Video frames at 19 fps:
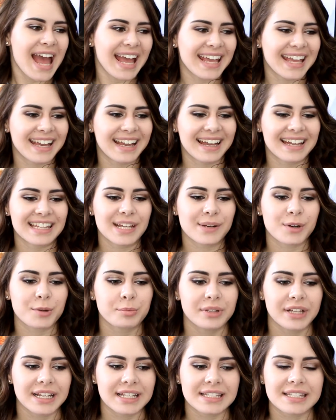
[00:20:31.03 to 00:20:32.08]
And they were
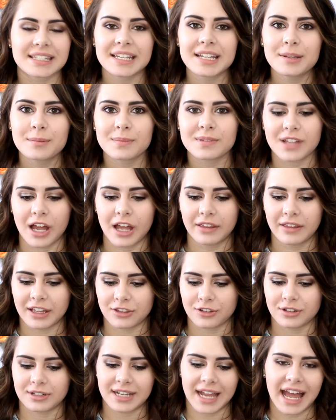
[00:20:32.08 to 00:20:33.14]
playing Sims on, like,
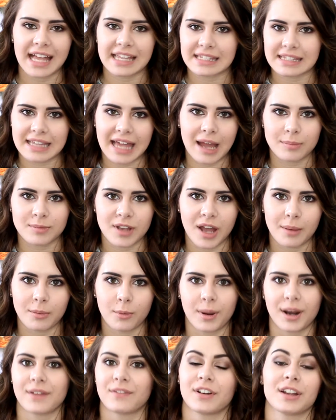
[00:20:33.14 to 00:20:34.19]
their dad's laptop or
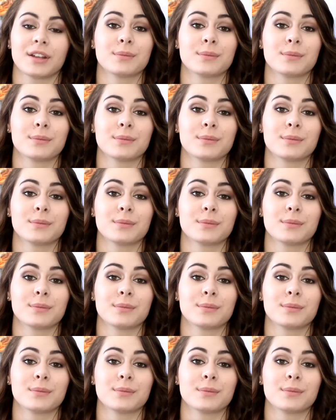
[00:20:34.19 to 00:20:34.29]
whatever.